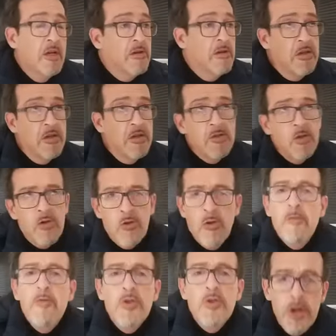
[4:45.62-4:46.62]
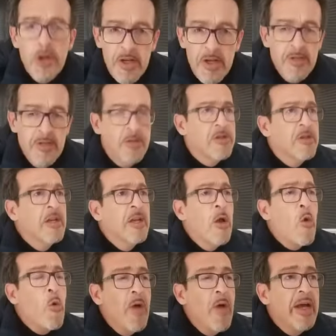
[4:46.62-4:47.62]
sort of church
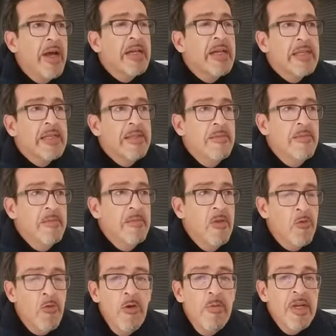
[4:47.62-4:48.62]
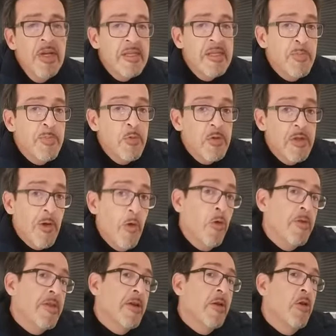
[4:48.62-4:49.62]
where the Romans put
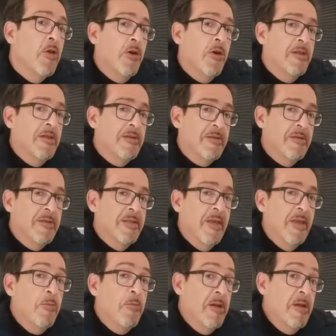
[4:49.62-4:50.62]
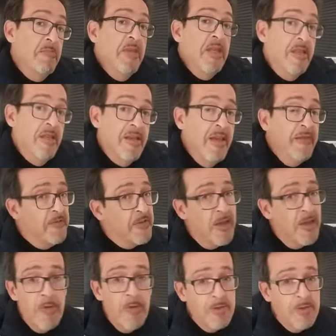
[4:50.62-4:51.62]
all the gods they were meeting. If they
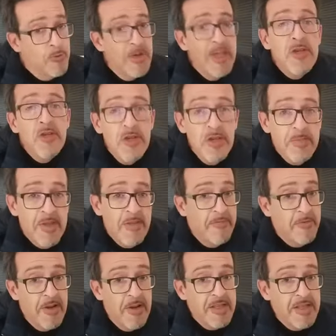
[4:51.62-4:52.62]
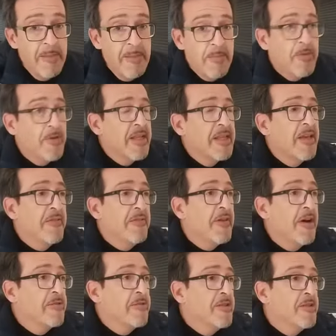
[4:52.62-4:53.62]
went to Egypt, for example, and they
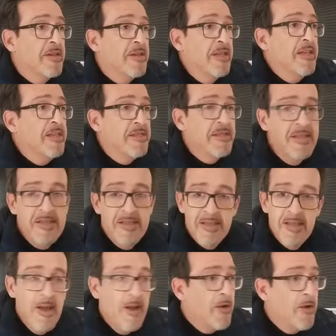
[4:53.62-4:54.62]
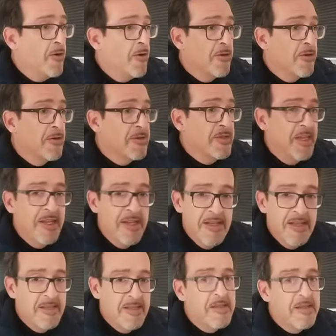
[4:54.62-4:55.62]
found Isis or
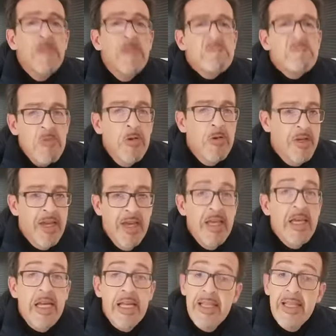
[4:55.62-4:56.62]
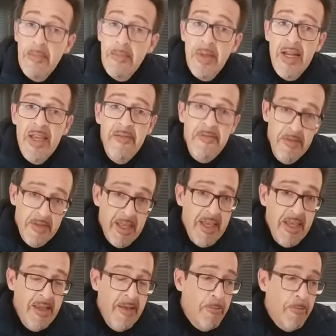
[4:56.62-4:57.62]
Osiris, okay, they believe
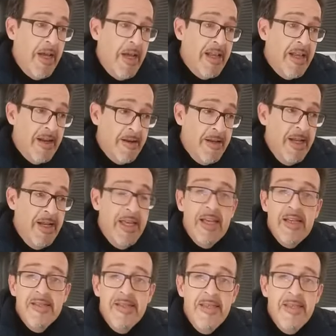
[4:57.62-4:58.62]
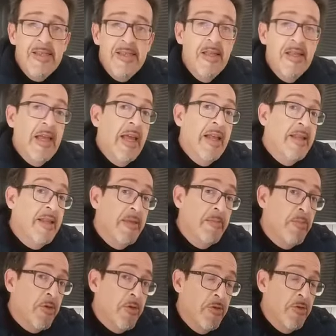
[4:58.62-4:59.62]
they were really existing, and they
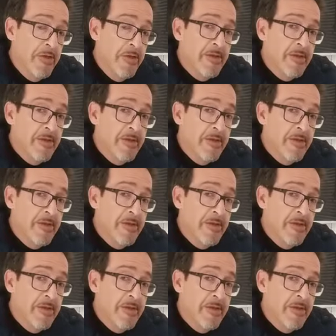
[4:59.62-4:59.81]
brought